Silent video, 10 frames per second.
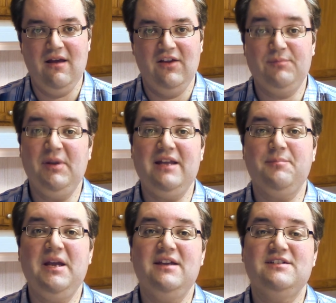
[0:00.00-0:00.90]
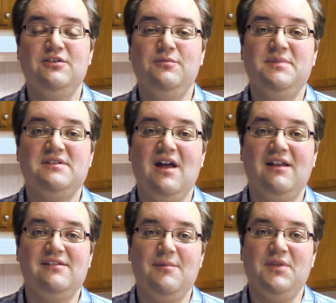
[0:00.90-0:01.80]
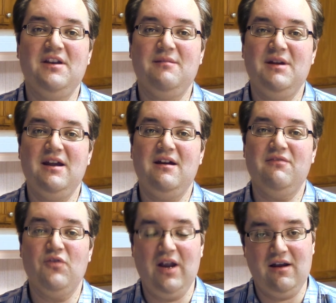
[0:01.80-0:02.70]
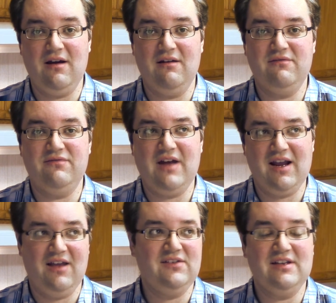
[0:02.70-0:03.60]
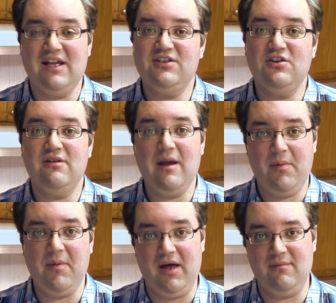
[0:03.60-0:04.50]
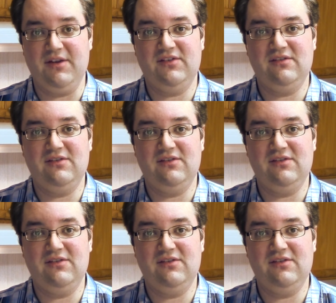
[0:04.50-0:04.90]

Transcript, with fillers: Split pea soup is not something to be afraid of, I guess, unless you're a hippopotamus.